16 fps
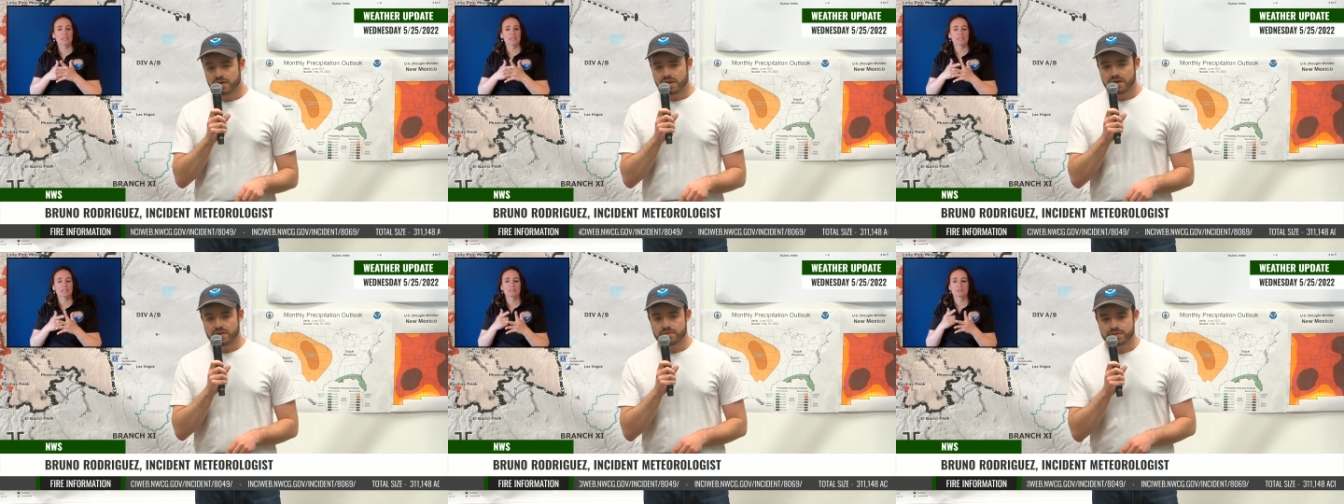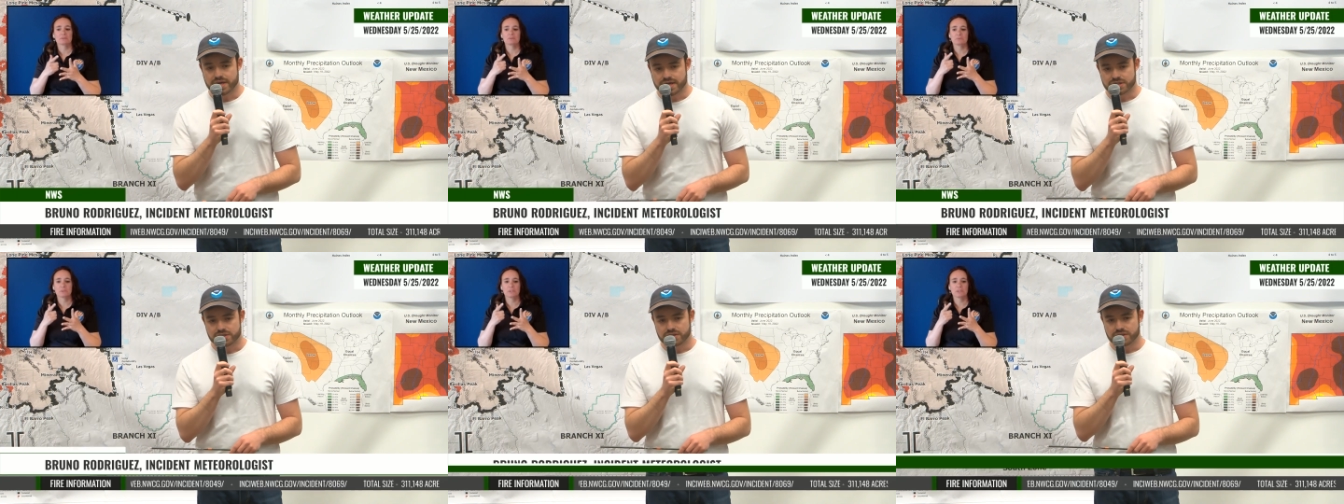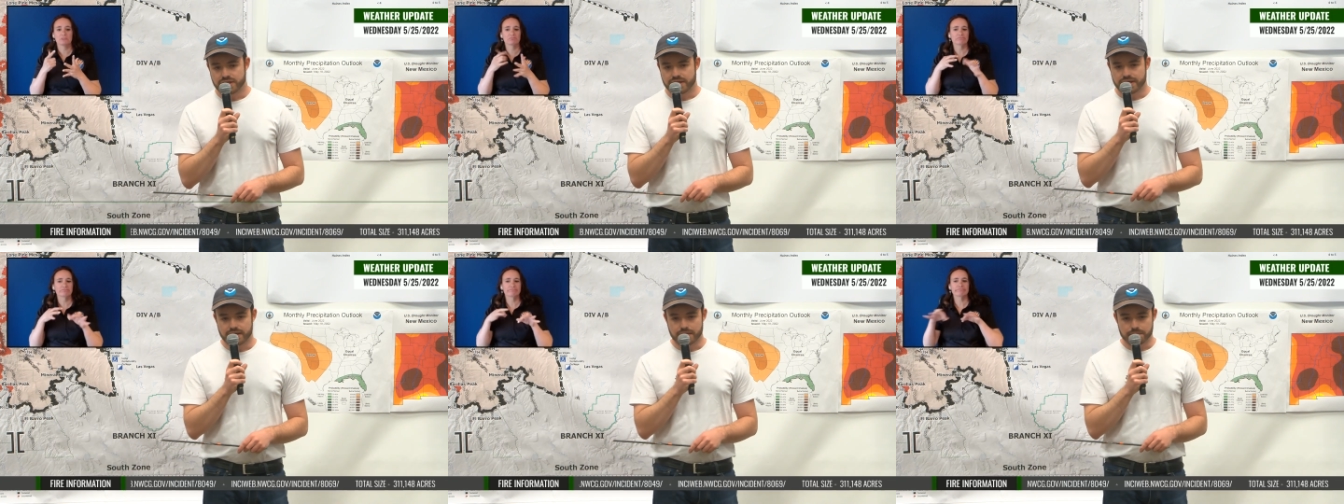It was actually
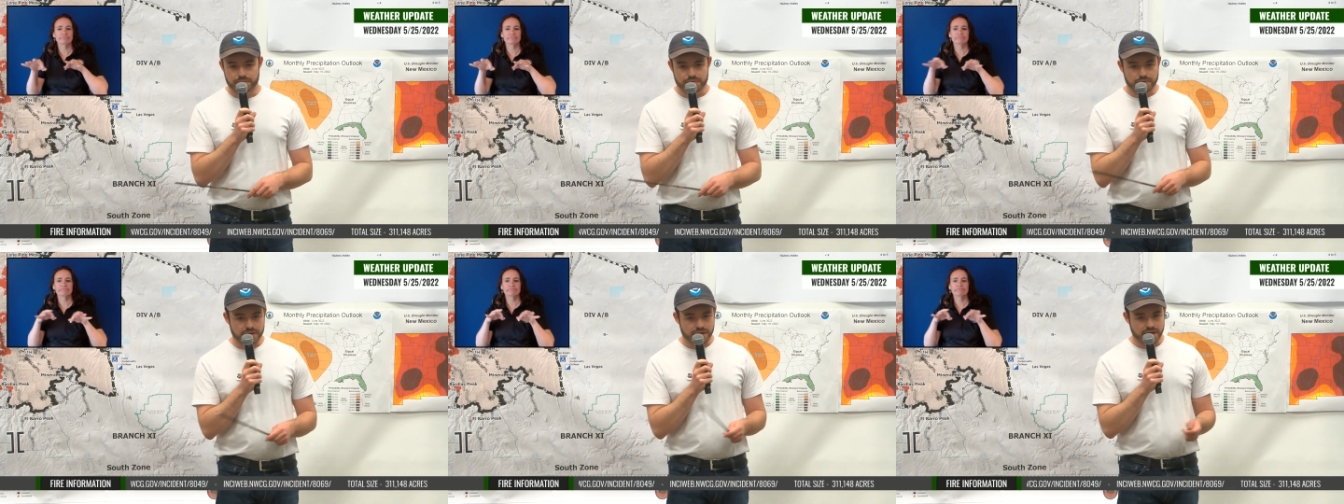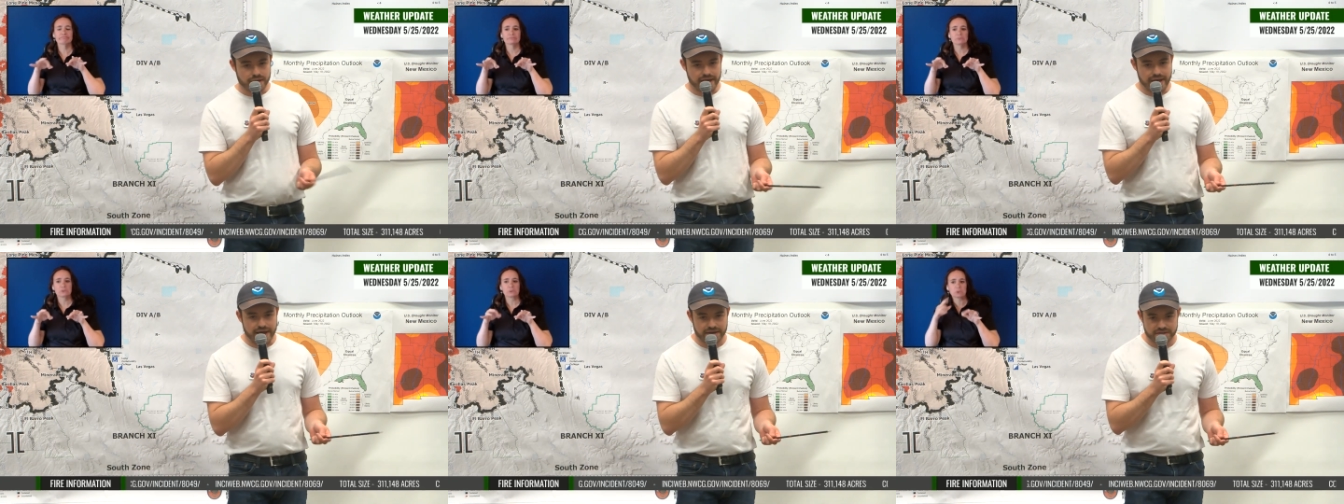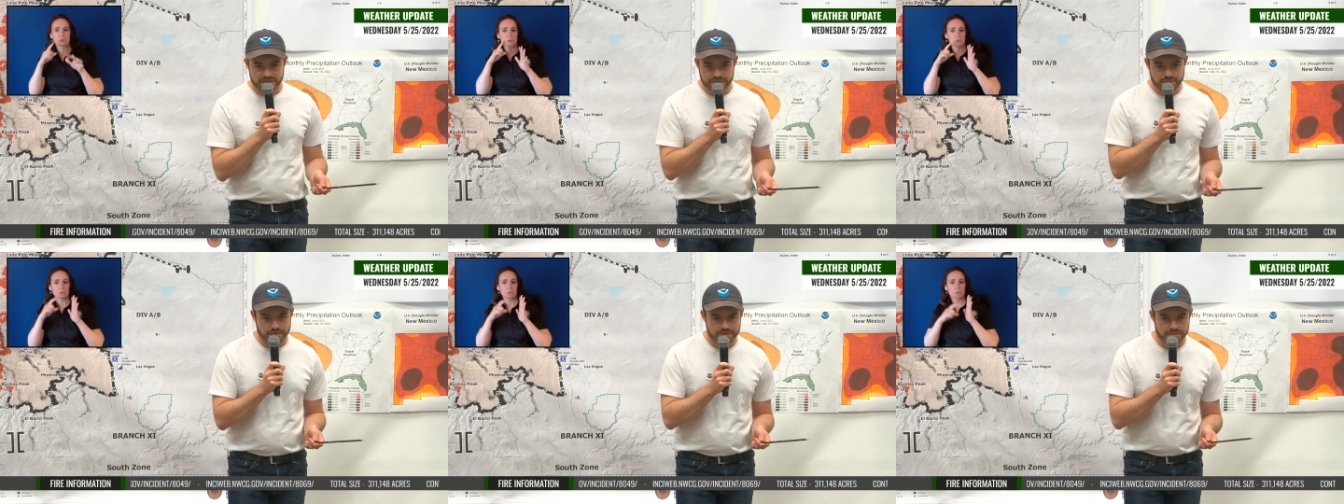a pretty
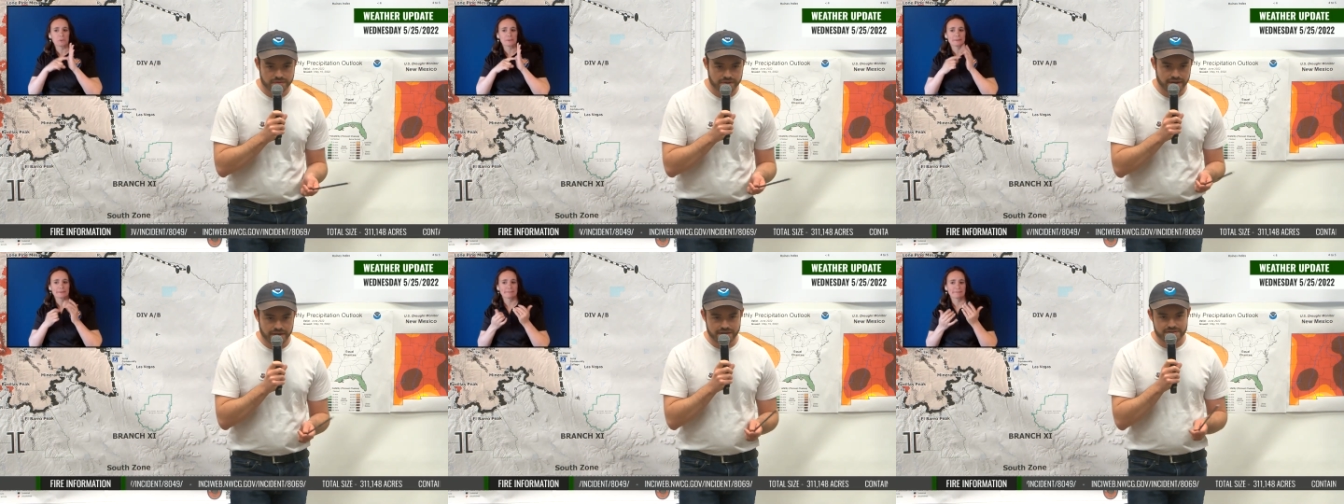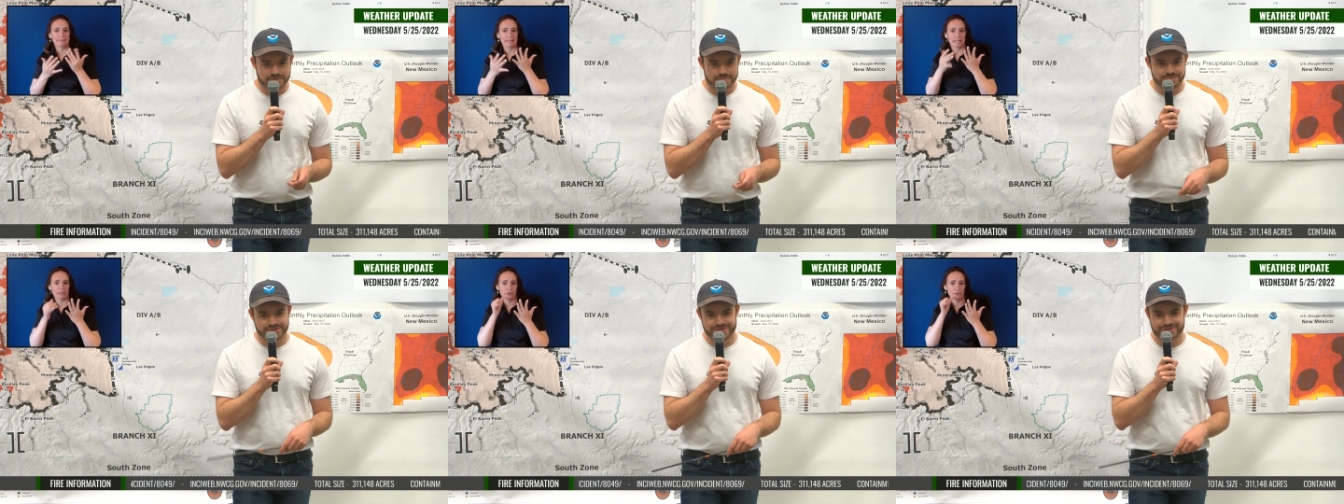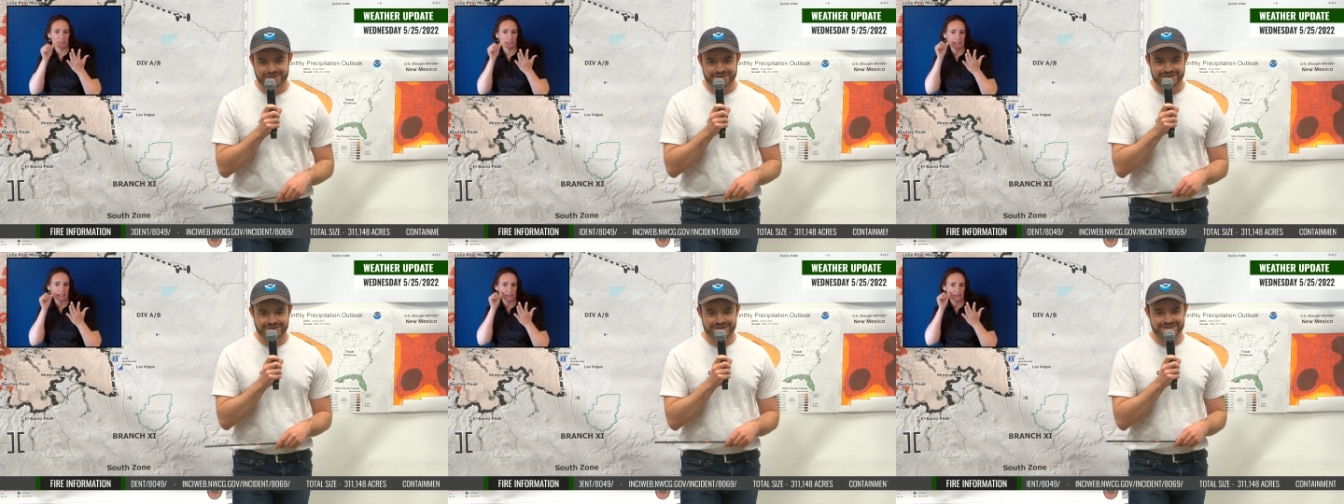active weather day, as I'm sure
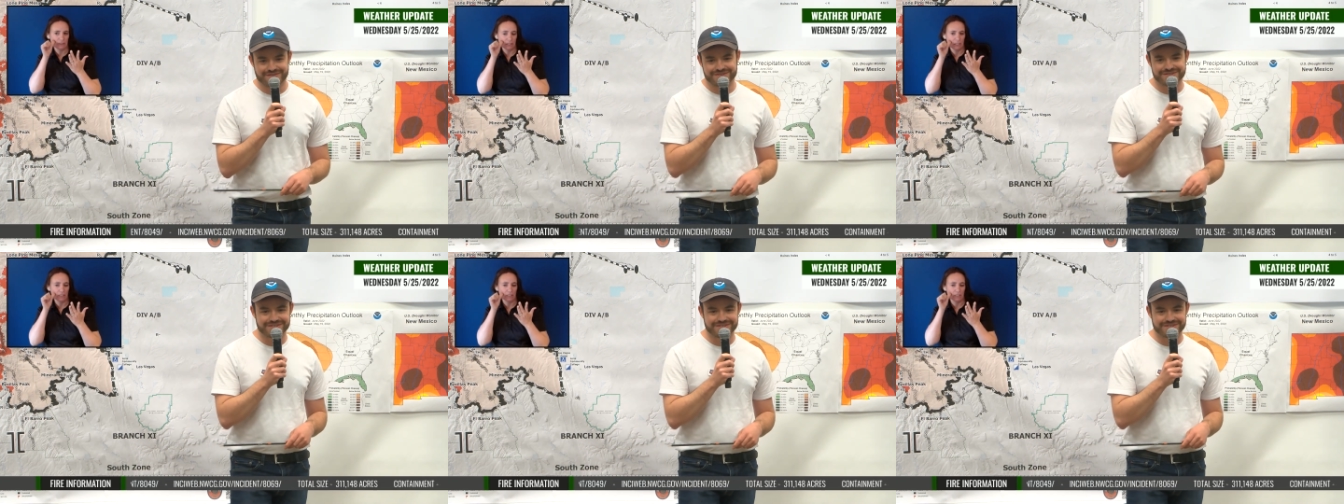you know.